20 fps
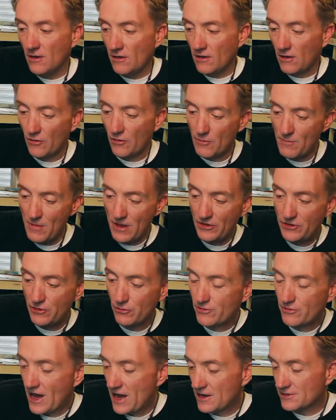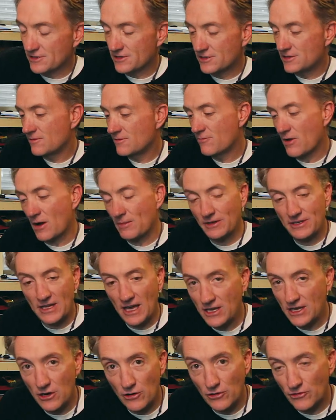the mid-2000s, probably
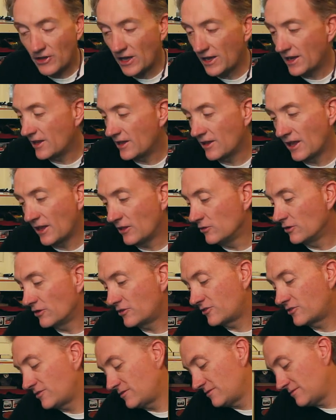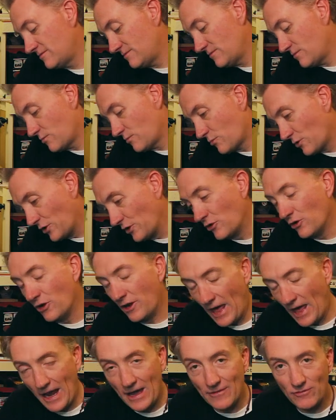10 years, and it looks pretty good,
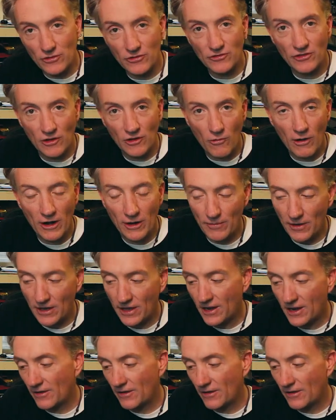and I've used it quite a bit.